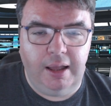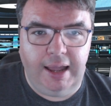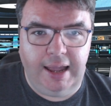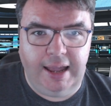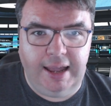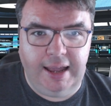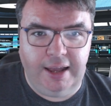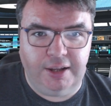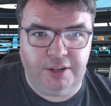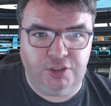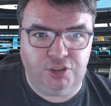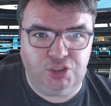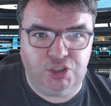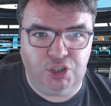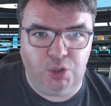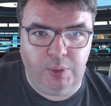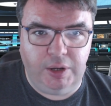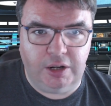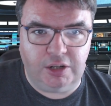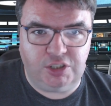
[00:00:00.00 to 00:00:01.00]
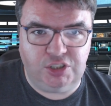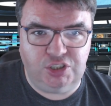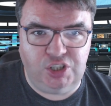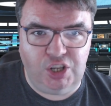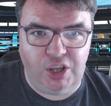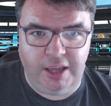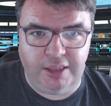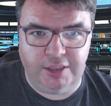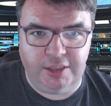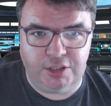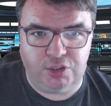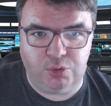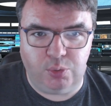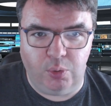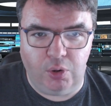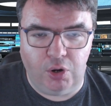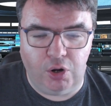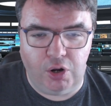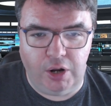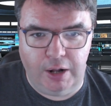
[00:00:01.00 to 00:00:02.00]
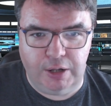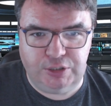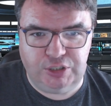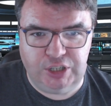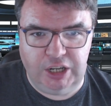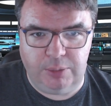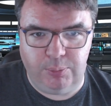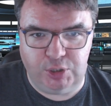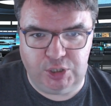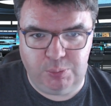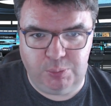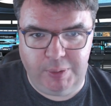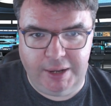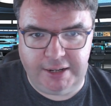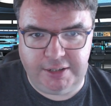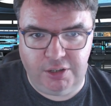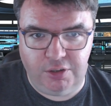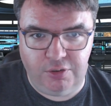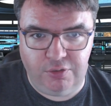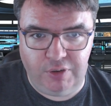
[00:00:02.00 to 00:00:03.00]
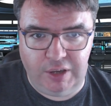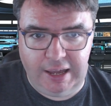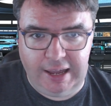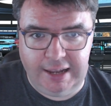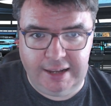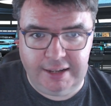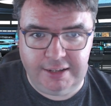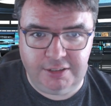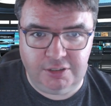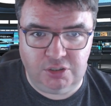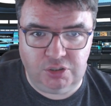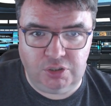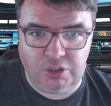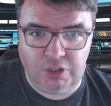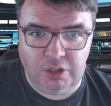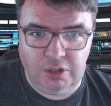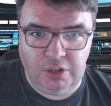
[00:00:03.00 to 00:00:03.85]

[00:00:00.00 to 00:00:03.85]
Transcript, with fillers: and so we are seeing this through her outside perspective, and